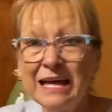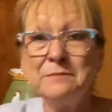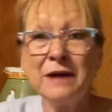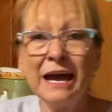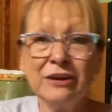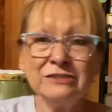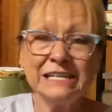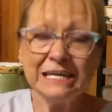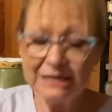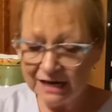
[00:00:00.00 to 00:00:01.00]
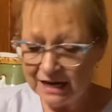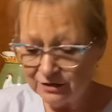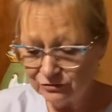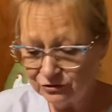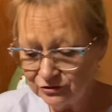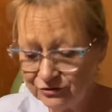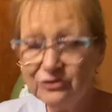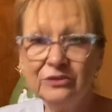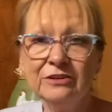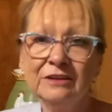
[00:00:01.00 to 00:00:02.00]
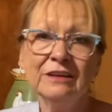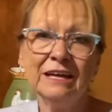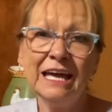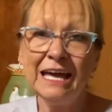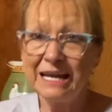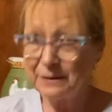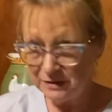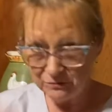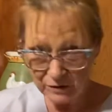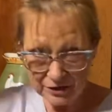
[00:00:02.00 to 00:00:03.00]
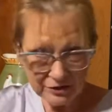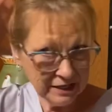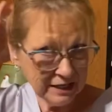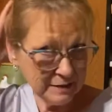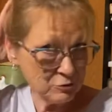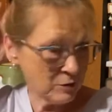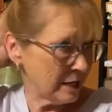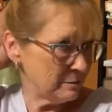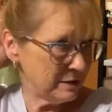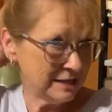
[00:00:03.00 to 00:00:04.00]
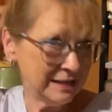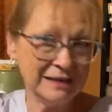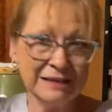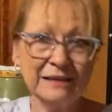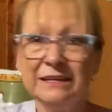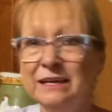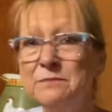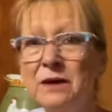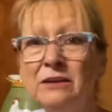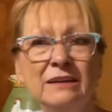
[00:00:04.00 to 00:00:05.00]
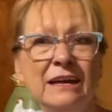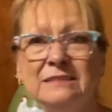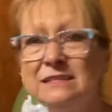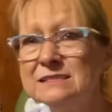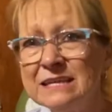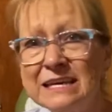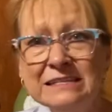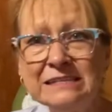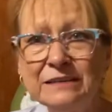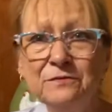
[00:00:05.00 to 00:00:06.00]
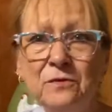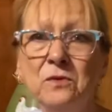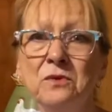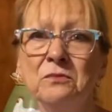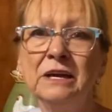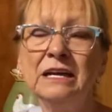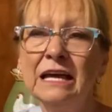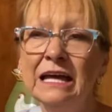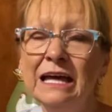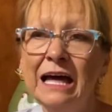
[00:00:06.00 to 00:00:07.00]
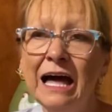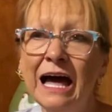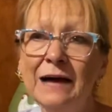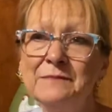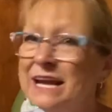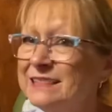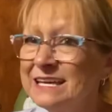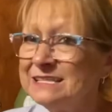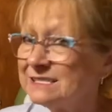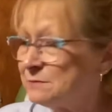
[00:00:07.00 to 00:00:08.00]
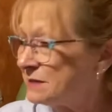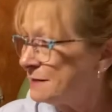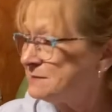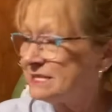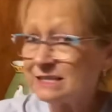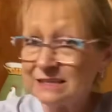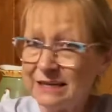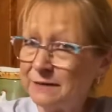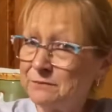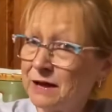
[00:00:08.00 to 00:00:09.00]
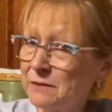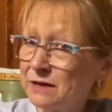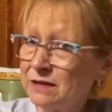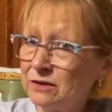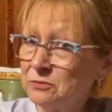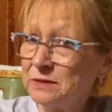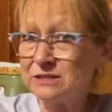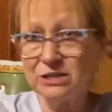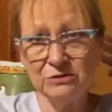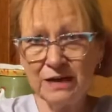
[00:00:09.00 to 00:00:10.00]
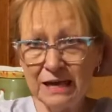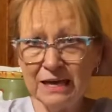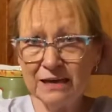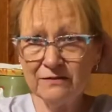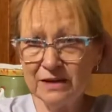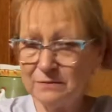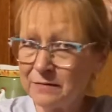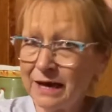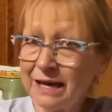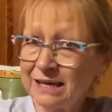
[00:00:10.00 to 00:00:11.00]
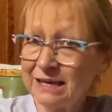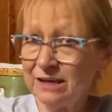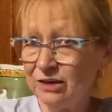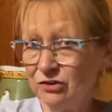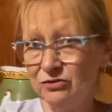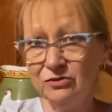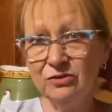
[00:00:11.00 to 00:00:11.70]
My hair's getting longer. And I've been wearing it up quite a bit in a clip only because it's easy for me. But I think sometimes the clip might be a little bit too heavy back here.